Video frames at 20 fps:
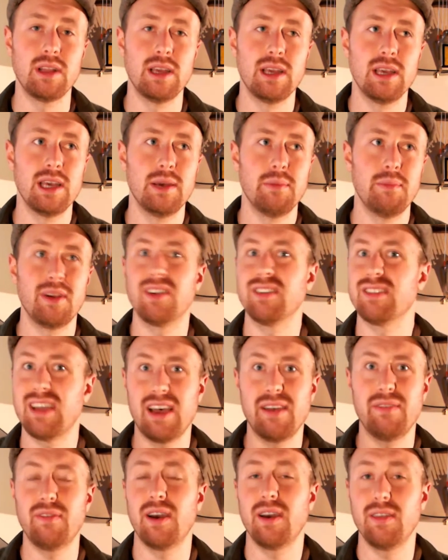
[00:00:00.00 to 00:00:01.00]
because I
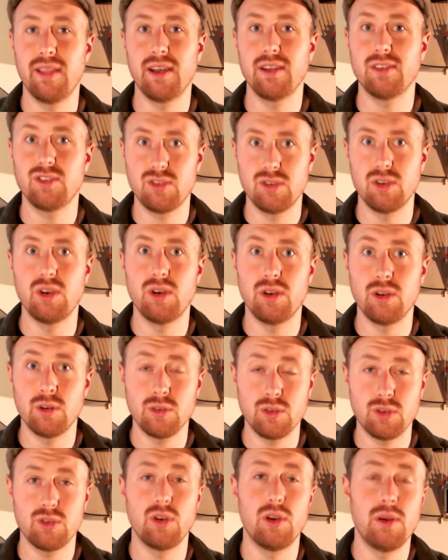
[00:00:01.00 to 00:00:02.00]
find that so
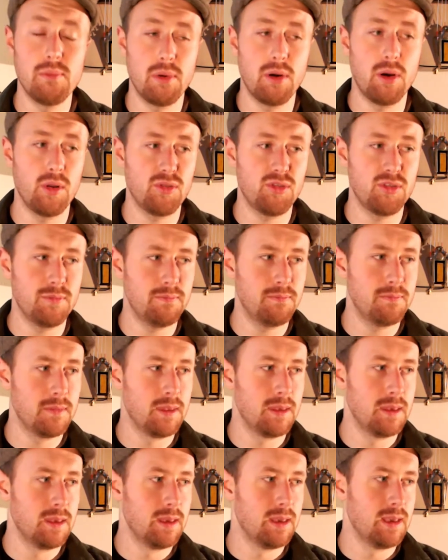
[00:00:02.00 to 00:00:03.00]
important.
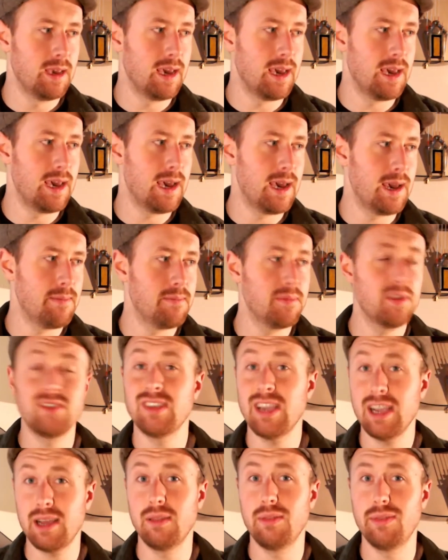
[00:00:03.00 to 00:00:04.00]
The
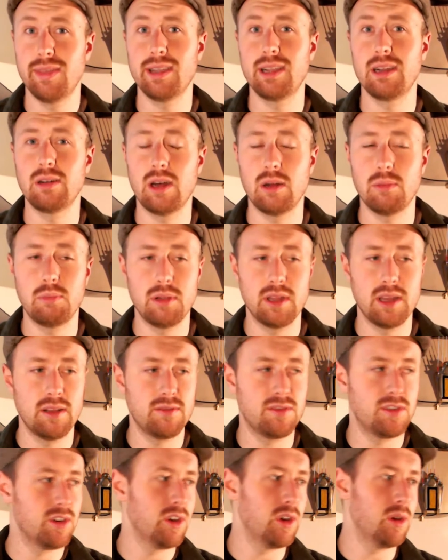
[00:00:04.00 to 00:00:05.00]
second thing I'll play
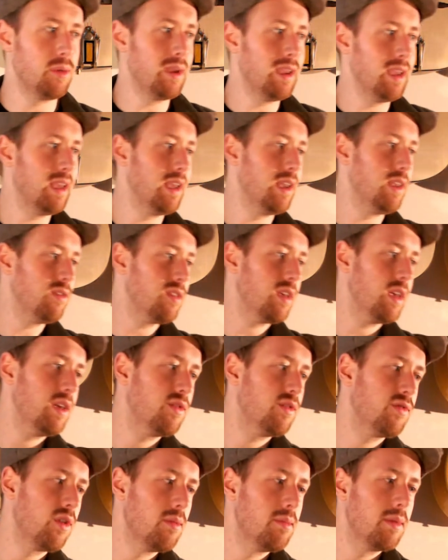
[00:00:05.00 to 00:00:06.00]
to you is
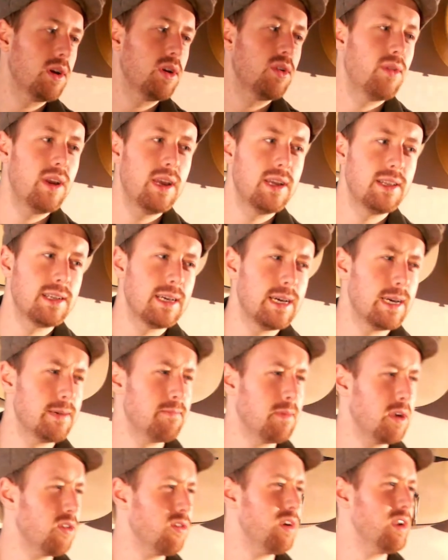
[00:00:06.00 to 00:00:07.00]
from a grade
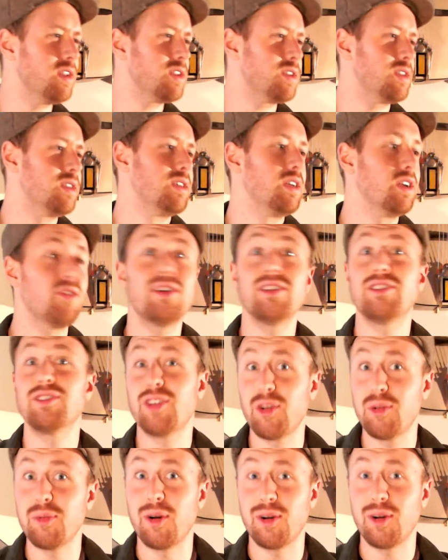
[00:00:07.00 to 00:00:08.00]
2
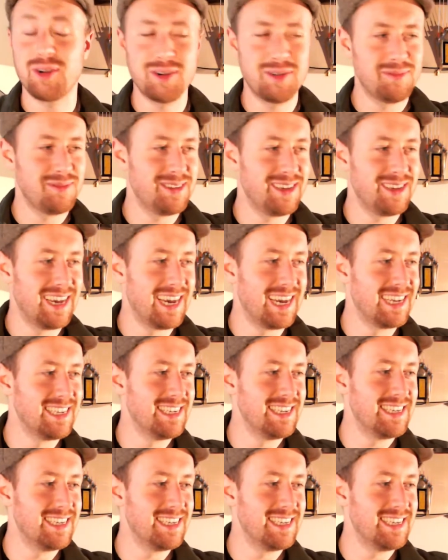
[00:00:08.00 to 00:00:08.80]
book, and